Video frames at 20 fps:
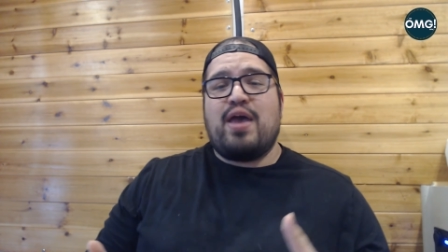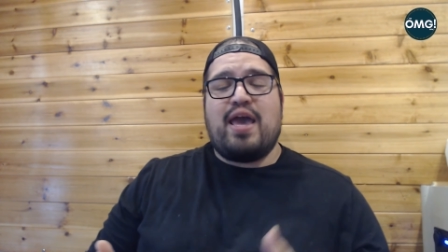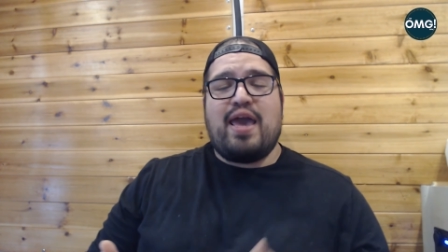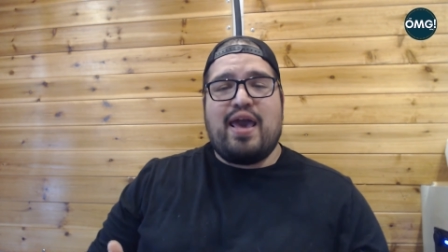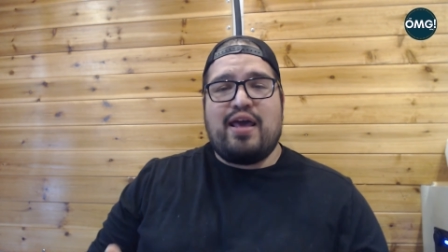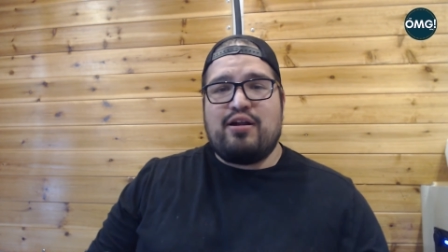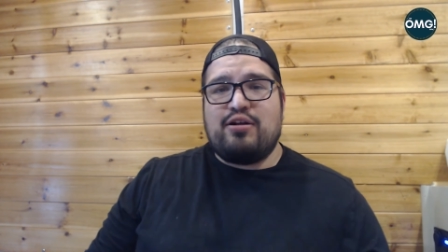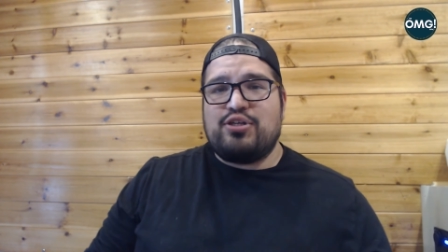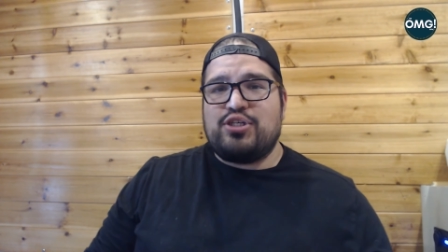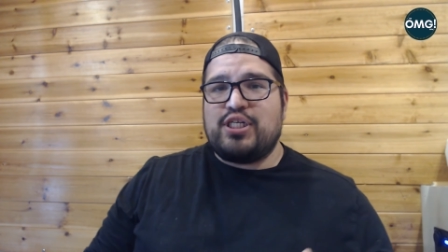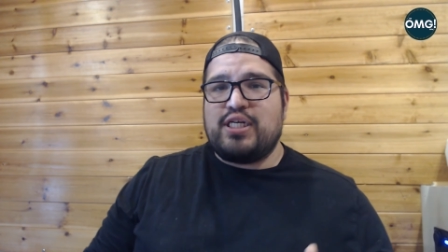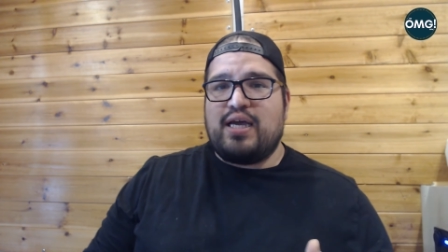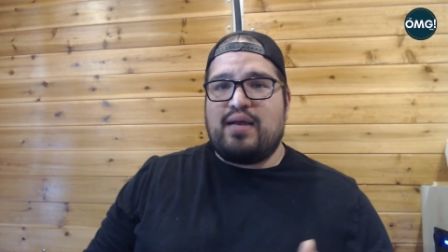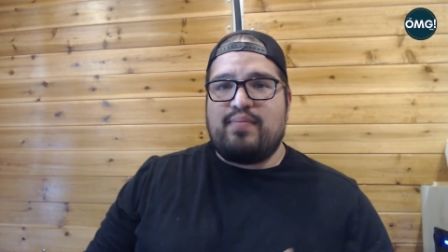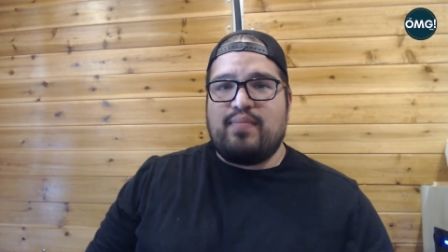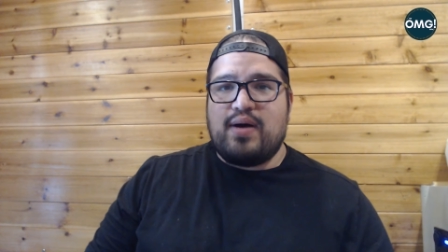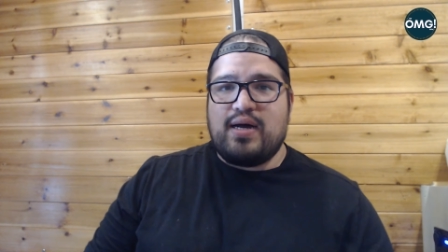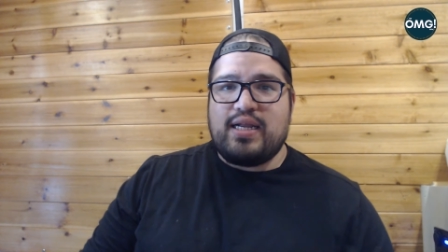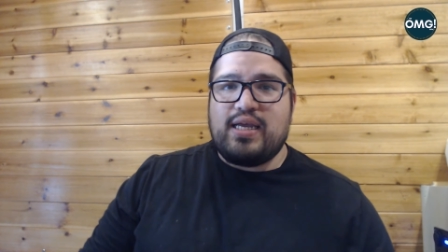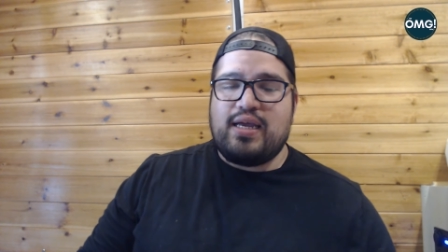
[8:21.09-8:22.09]
energy, and
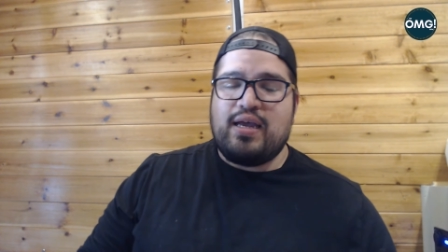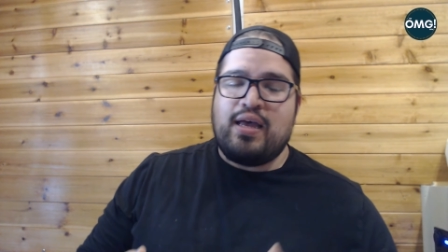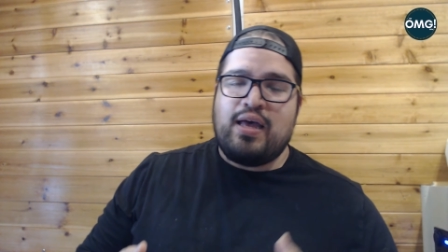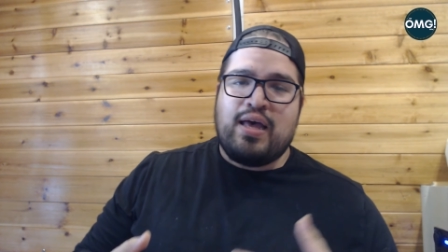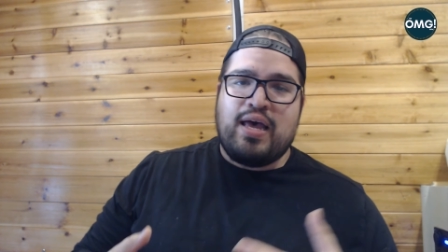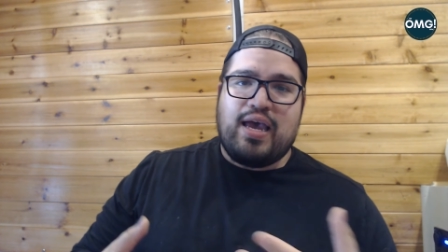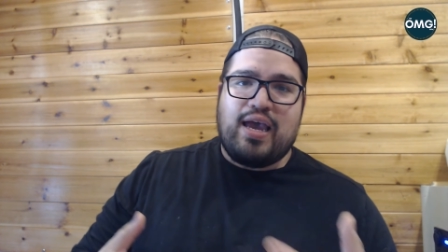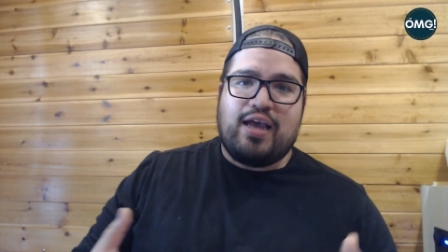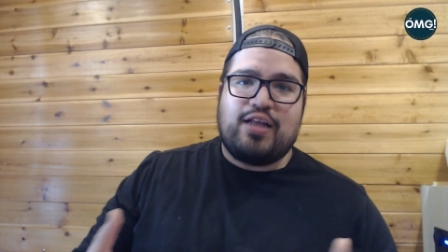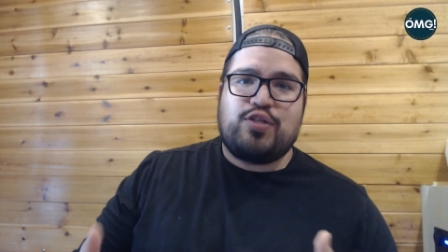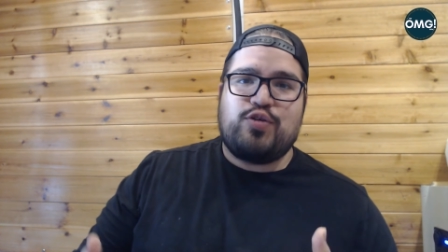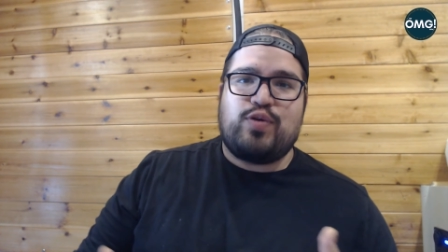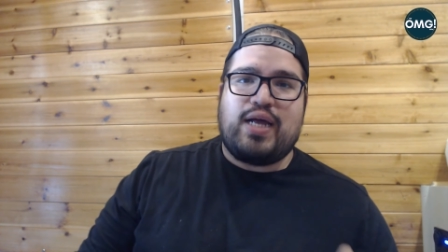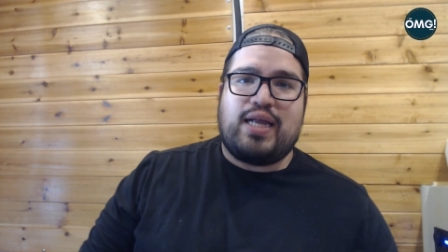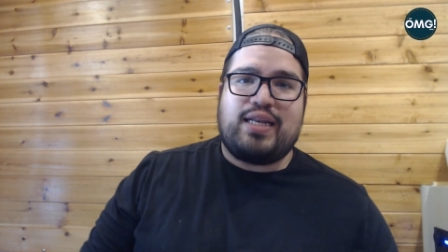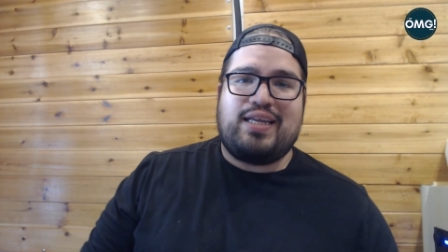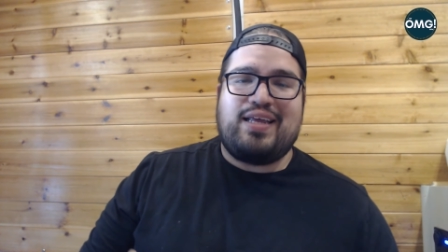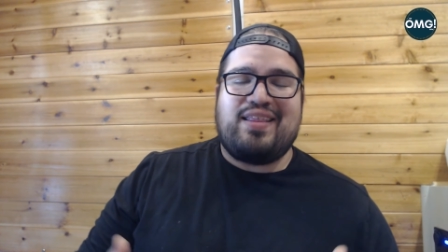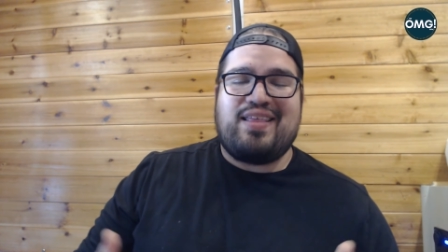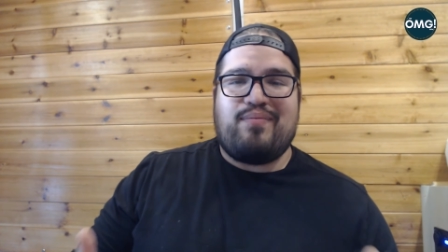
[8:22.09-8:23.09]
money into an
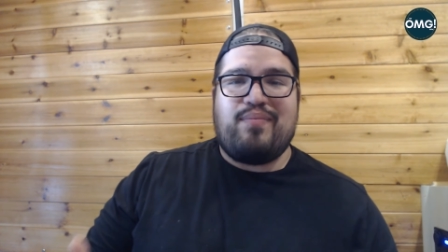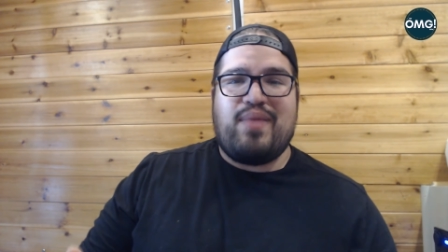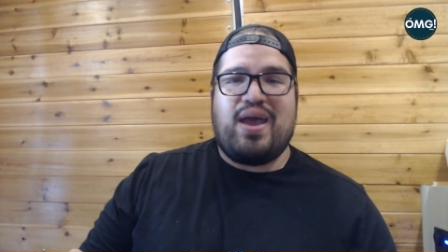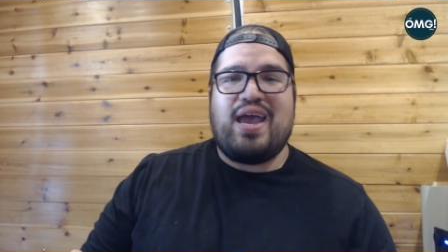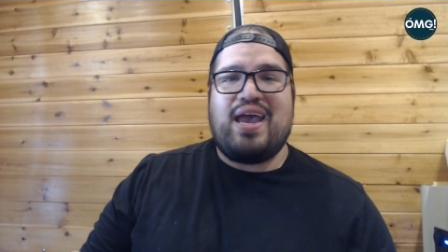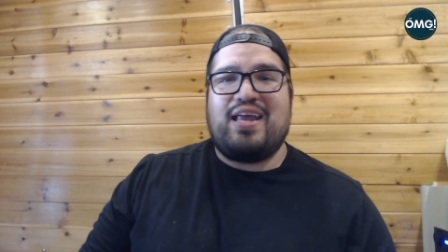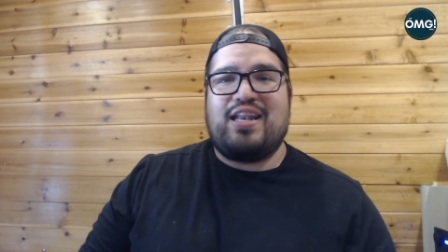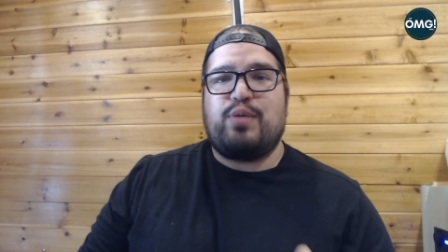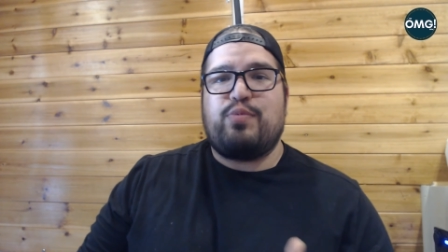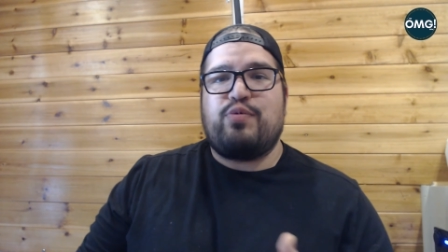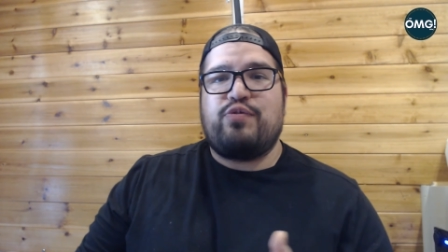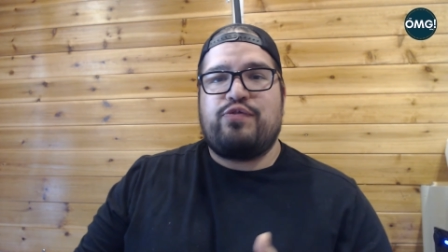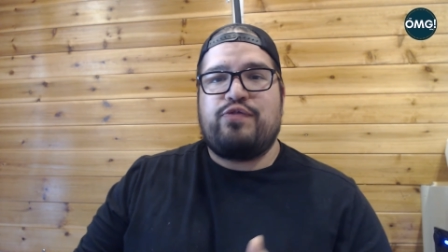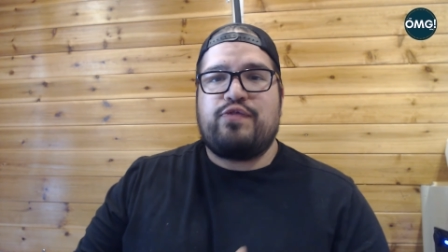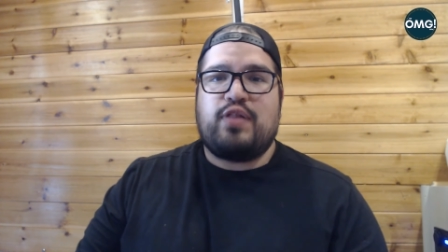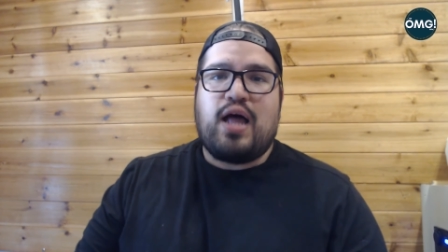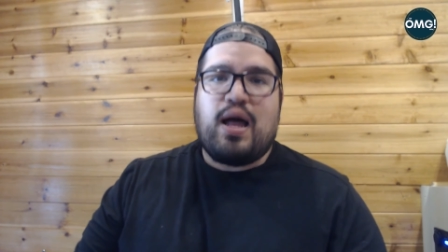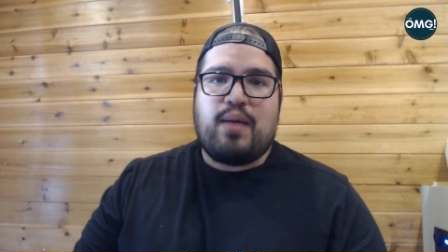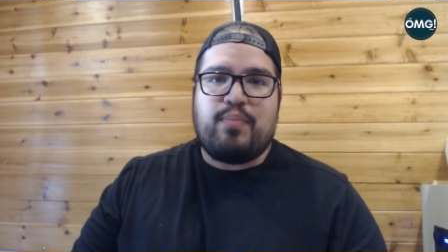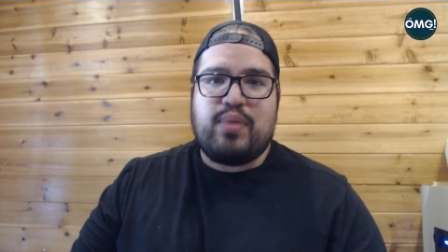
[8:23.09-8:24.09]
idea that may end up
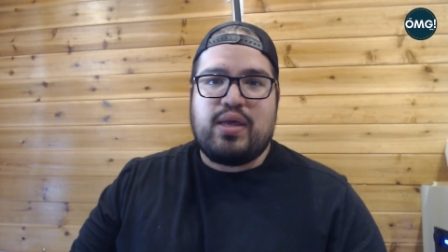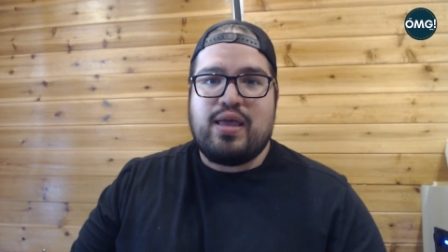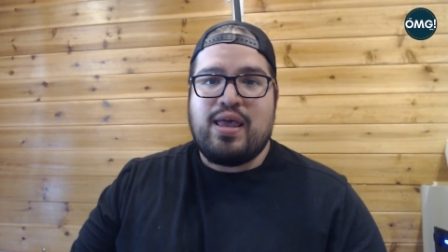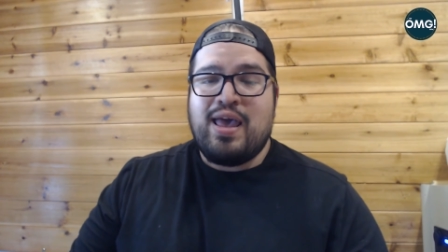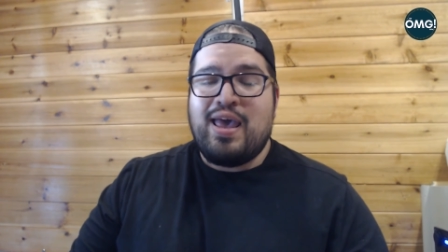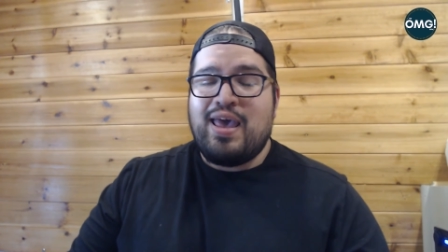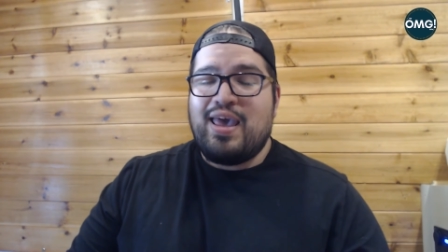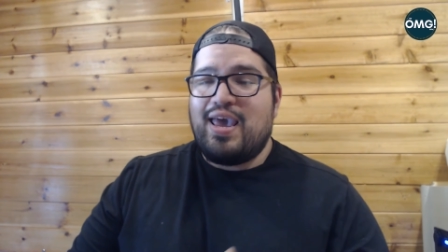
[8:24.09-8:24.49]
flopping